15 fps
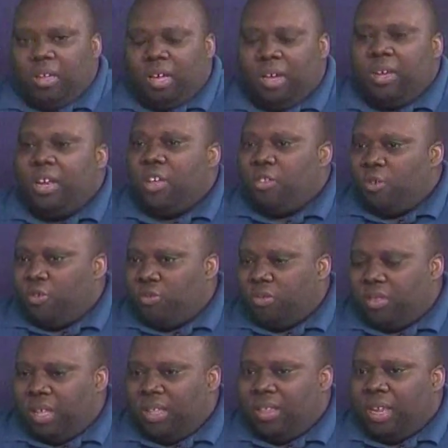Another
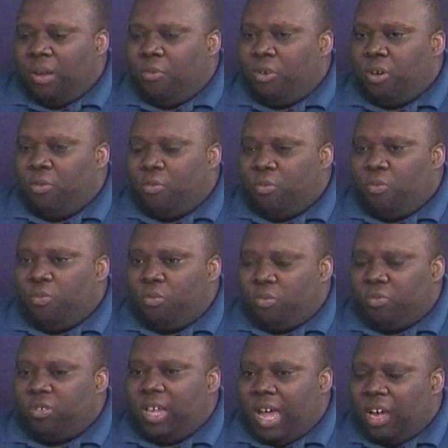thing that I want
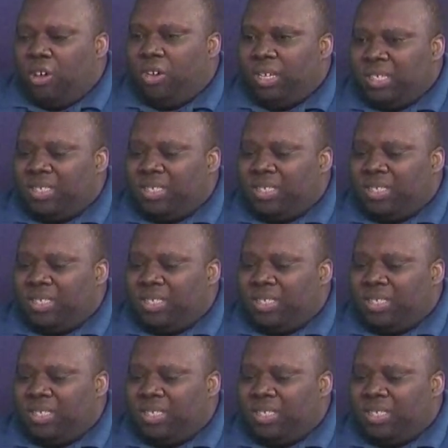to tackle